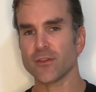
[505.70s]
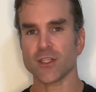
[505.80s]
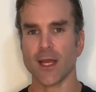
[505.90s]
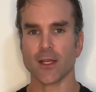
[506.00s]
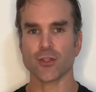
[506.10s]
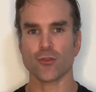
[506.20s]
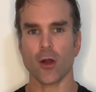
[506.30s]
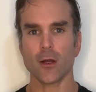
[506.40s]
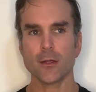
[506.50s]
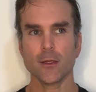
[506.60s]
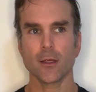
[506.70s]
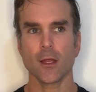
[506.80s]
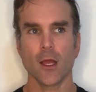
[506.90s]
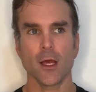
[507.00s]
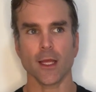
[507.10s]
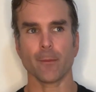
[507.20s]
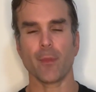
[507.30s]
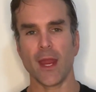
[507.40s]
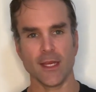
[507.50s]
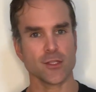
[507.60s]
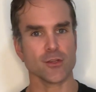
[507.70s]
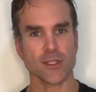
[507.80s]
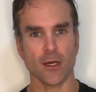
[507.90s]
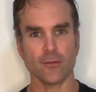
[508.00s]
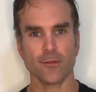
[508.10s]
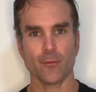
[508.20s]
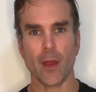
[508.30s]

it's a Deka Strong, like pace yourself